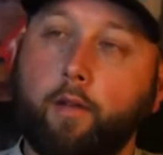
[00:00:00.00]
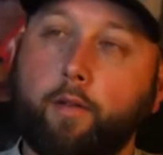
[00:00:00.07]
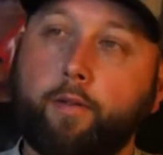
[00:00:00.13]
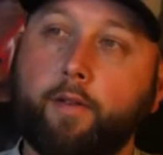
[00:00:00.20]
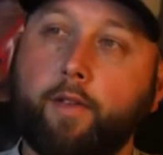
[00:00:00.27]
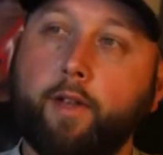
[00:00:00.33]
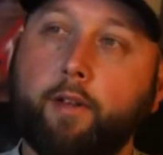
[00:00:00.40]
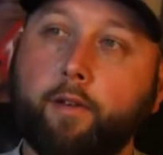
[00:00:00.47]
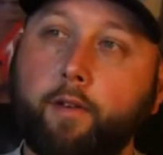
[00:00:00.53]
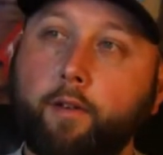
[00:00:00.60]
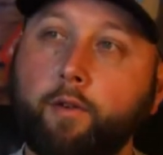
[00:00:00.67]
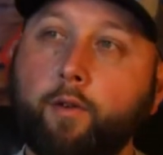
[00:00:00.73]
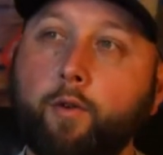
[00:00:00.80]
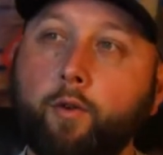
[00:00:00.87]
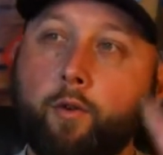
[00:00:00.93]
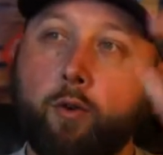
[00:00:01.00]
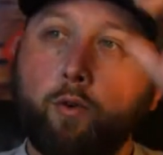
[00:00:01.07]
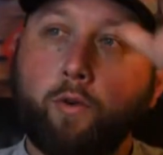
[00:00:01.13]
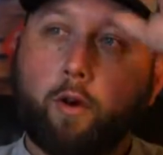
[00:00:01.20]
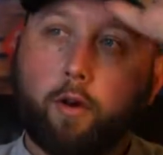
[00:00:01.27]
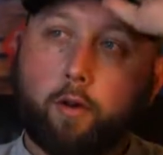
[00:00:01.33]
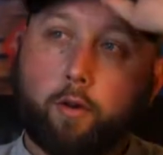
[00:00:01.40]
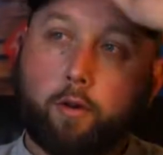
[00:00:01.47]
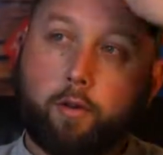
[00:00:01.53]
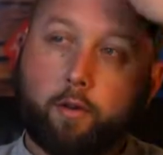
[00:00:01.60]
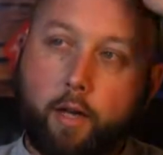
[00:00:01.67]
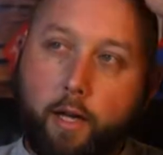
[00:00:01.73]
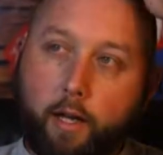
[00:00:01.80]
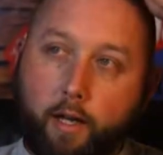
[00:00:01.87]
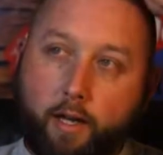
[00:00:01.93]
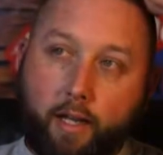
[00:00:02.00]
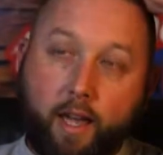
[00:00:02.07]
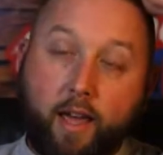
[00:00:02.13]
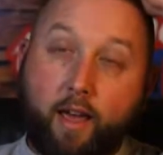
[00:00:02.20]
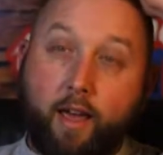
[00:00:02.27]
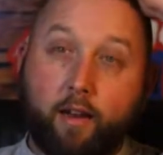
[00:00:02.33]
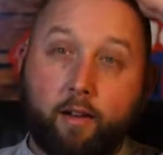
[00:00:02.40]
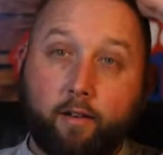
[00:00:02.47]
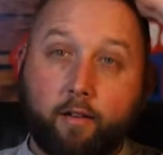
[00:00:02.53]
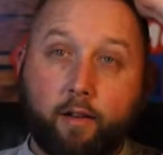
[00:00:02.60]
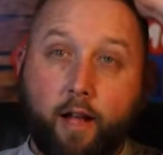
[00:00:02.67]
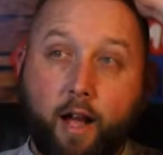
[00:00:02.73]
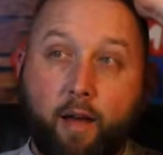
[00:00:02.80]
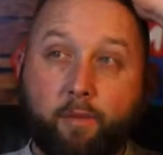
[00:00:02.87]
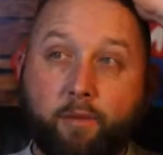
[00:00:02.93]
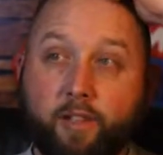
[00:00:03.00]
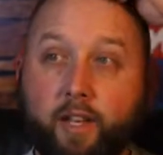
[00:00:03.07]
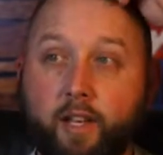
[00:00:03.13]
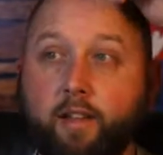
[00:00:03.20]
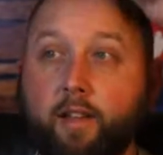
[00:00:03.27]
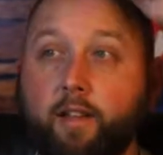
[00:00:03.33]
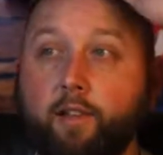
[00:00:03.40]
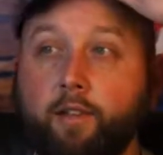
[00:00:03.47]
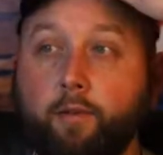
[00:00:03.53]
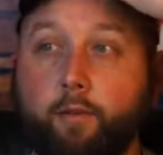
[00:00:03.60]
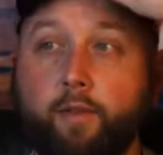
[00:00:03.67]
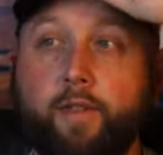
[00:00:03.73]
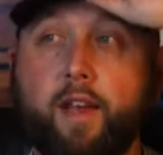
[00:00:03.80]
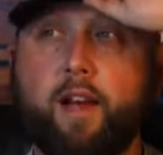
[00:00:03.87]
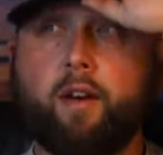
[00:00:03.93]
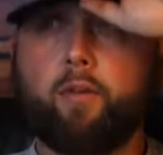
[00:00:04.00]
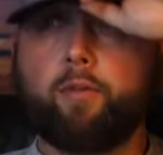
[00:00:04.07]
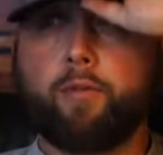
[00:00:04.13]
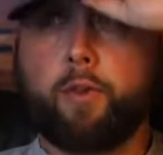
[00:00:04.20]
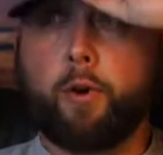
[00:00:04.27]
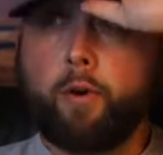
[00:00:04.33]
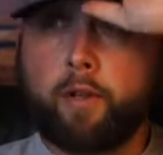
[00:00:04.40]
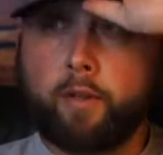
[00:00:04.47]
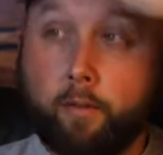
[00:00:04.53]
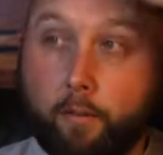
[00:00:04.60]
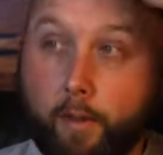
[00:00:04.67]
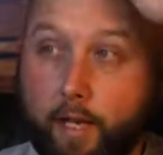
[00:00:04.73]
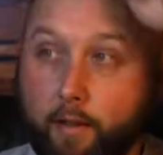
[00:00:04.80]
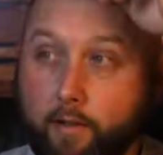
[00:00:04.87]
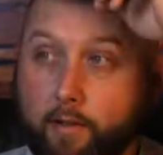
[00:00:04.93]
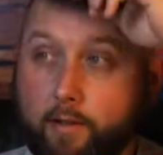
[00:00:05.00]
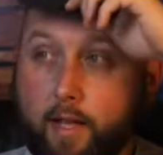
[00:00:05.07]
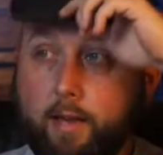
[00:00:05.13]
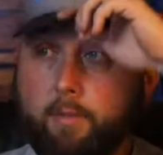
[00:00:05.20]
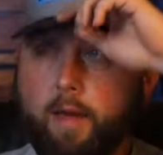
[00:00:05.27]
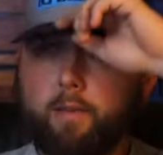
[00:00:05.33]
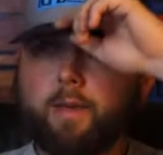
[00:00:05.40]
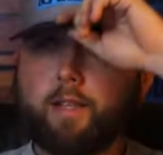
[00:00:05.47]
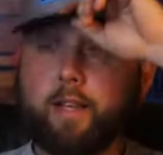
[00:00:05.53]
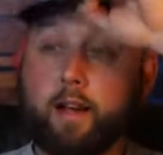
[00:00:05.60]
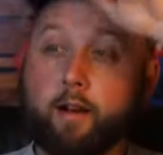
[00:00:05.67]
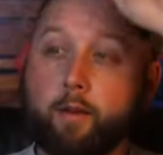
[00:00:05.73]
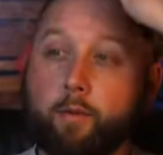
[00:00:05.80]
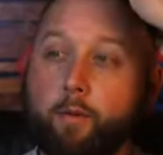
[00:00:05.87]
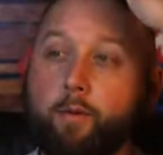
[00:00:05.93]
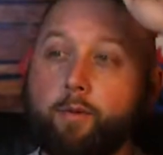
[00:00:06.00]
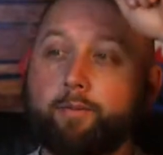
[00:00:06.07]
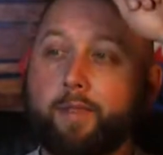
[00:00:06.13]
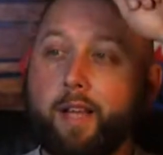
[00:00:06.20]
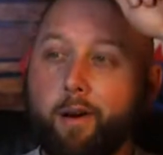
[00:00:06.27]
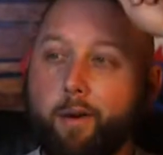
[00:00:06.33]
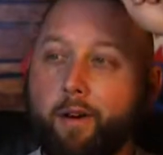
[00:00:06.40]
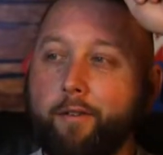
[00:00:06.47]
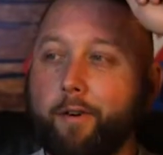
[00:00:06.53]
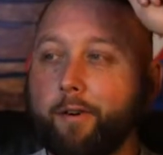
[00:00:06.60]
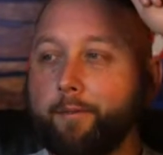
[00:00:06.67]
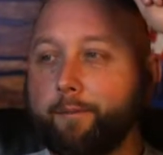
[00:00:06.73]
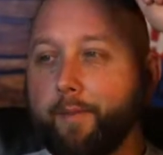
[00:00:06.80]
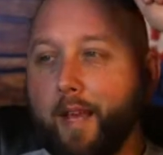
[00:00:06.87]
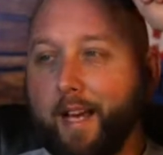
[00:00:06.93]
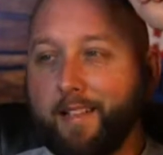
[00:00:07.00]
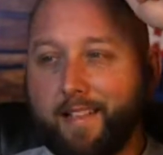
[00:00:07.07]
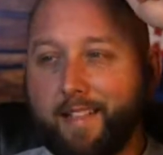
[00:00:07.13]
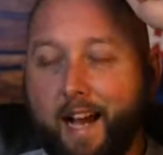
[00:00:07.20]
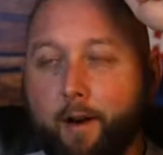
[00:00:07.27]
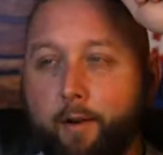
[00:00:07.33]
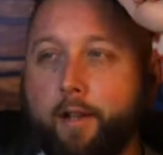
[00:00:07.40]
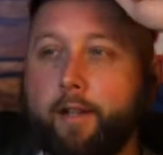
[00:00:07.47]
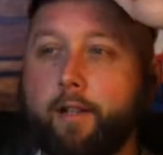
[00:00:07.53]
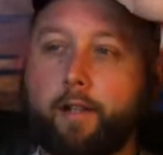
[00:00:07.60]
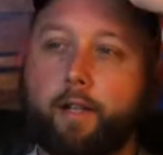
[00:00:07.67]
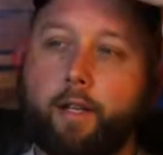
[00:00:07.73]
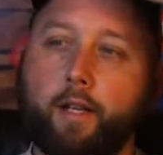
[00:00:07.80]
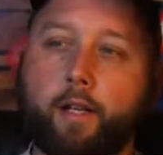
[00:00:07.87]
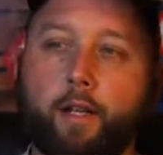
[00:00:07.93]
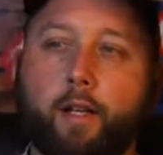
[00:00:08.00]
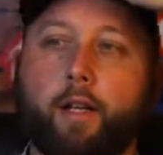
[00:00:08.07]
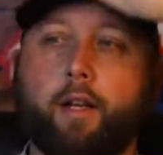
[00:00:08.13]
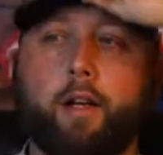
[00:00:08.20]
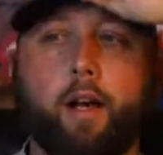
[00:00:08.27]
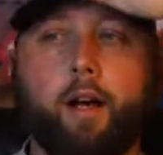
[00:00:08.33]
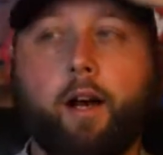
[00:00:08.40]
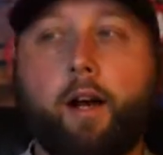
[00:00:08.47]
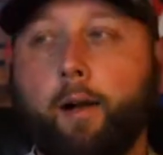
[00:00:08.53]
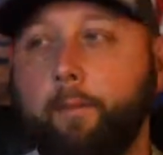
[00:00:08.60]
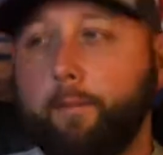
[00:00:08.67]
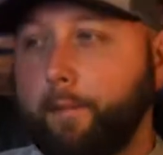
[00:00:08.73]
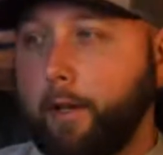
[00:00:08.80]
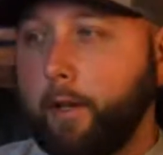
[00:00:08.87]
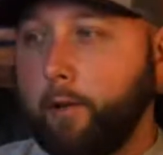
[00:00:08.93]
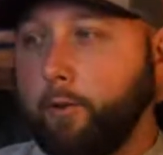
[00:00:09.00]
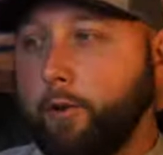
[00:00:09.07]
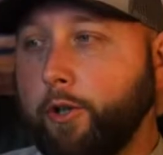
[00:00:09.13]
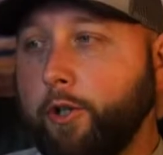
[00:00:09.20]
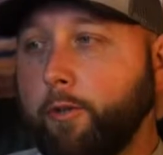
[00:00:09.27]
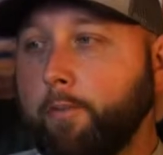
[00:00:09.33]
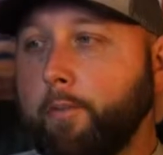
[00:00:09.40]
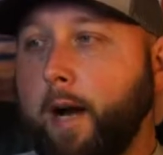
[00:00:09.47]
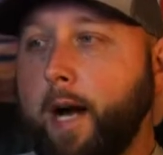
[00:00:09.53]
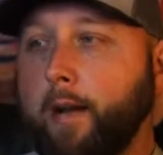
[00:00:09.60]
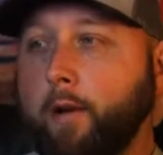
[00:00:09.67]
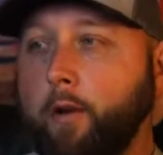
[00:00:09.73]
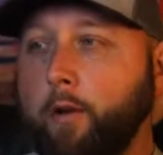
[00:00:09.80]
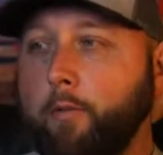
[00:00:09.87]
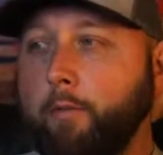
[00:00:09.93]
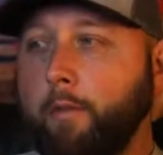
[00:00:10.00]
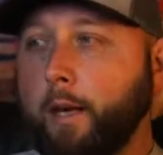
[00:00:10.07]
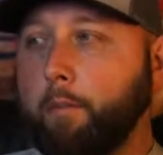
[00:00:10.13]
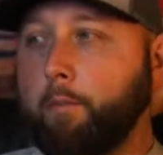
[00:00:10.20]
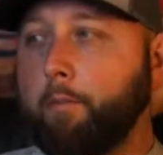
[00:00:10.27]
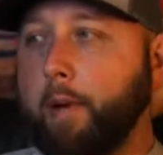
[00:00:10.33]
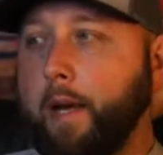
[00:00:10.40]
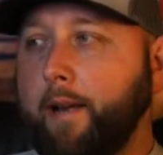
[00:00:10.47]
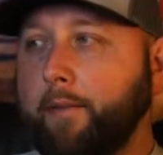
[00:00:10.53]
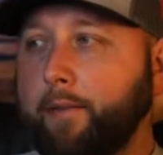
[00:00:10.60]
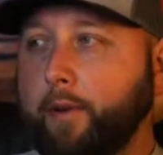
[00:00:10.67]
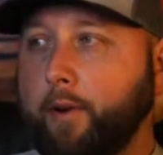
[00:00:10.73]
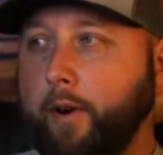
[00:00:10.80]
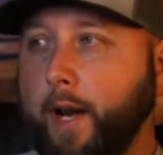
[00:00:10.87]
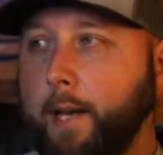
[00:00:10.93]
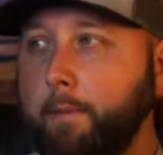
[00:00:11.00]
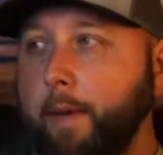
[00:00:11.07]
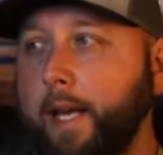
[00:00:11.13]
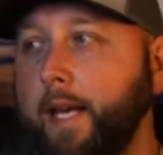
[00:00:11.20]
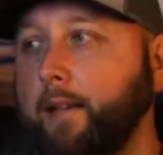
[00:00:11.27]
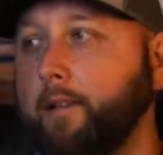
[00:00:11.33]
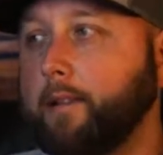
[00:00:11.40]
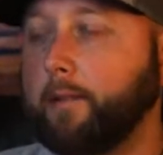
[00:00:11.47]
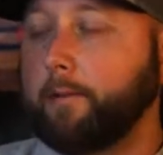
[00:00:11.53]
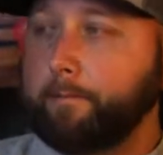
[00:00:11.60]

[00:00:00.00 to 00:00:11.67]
the new, and again, I'm saying this without throwing the baits. They may be terrible, however, I doubt it. The new Shimano Macbeth crankbaits,